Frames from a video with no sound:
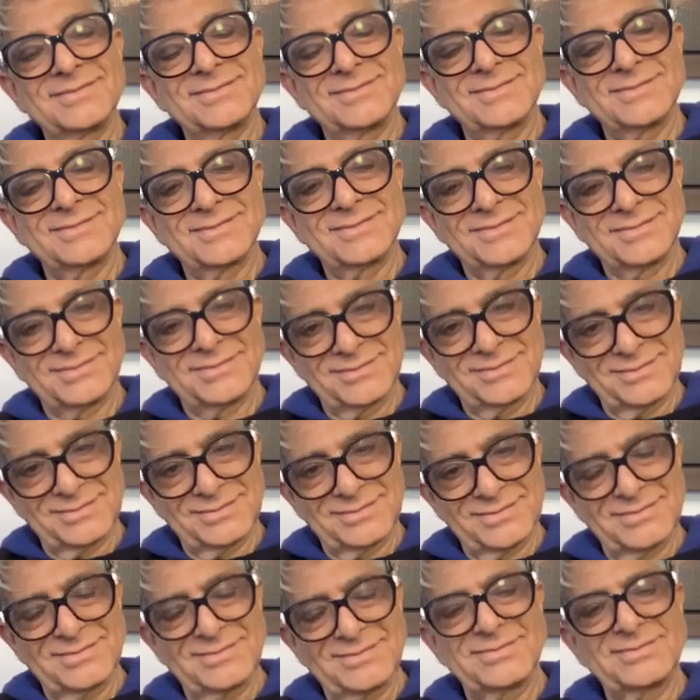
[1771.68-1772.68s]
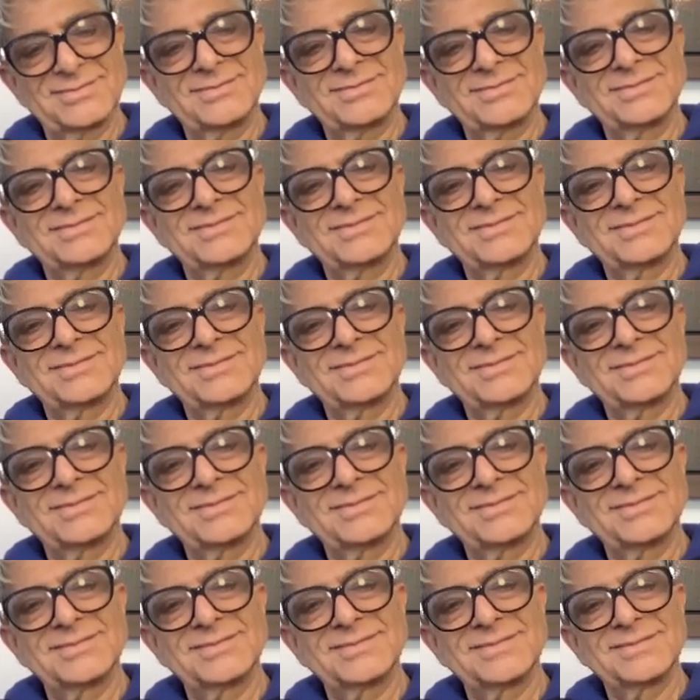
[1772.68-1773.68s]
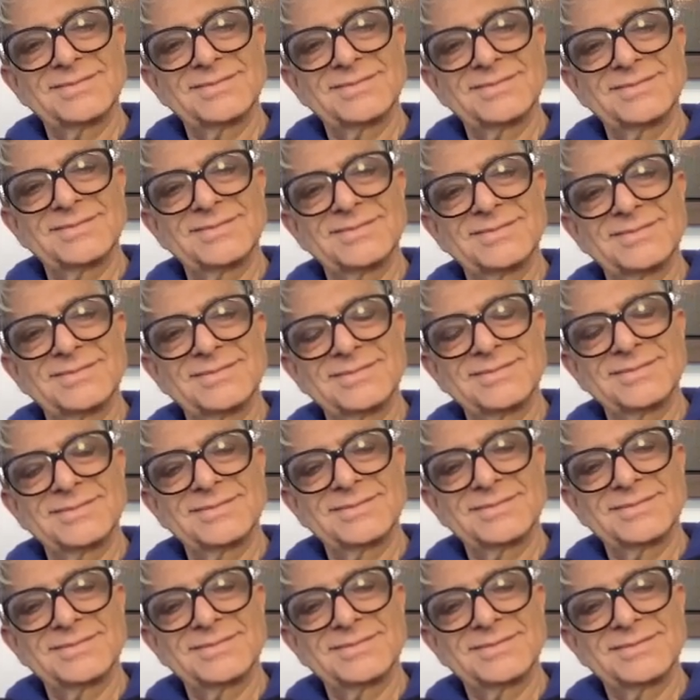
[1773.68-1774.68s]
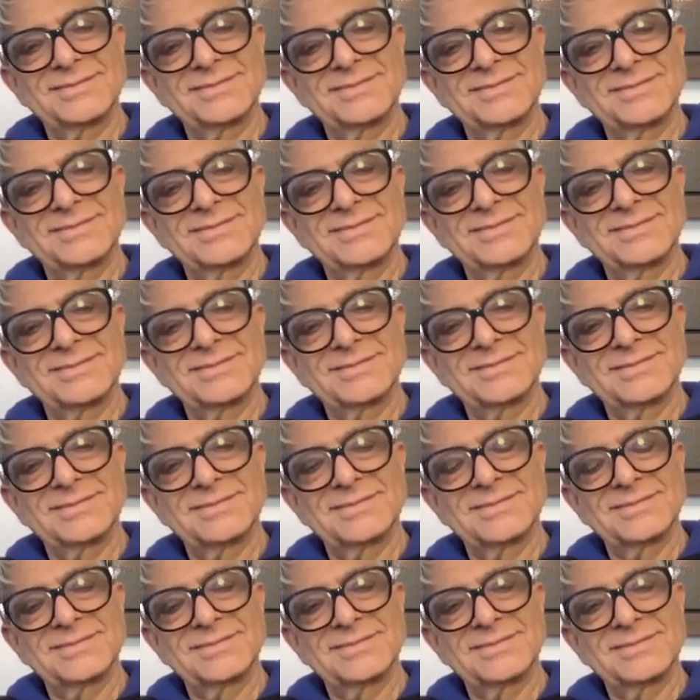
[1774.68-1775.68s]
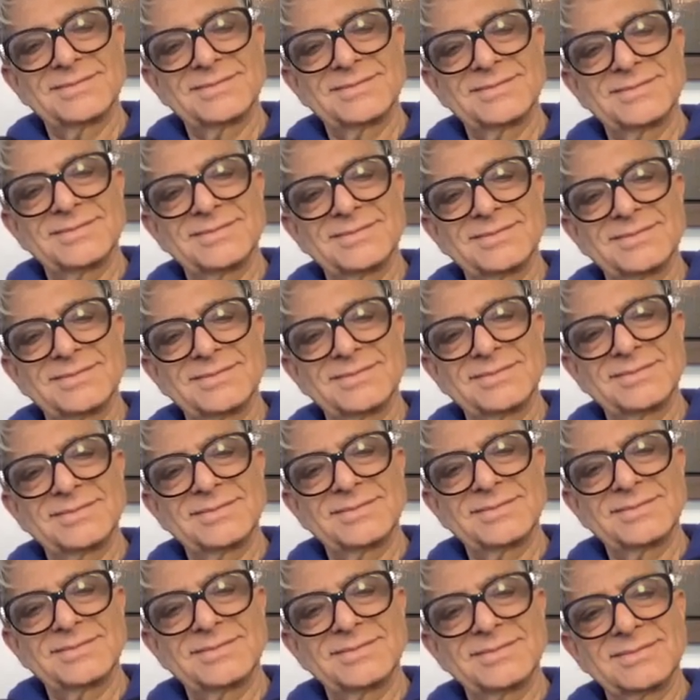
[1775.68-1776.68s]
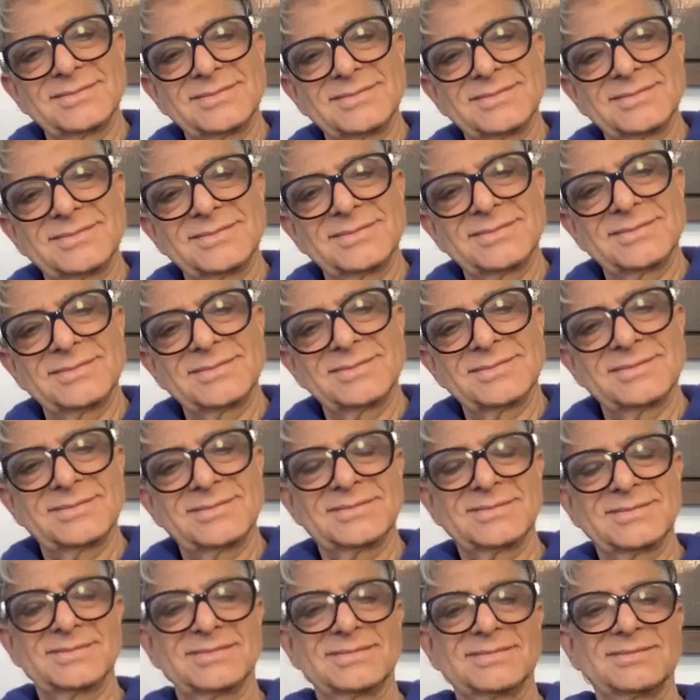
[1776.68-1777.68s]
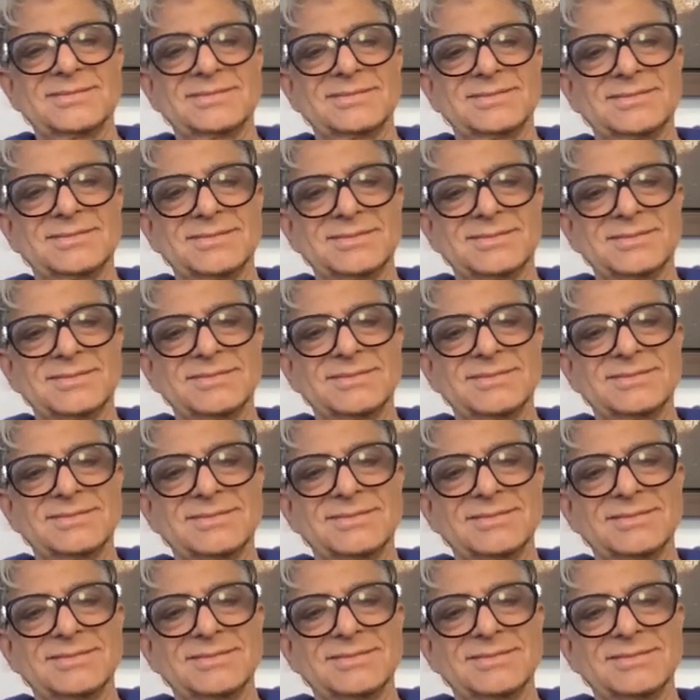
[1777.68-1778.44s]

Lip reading: The person shown says nothing.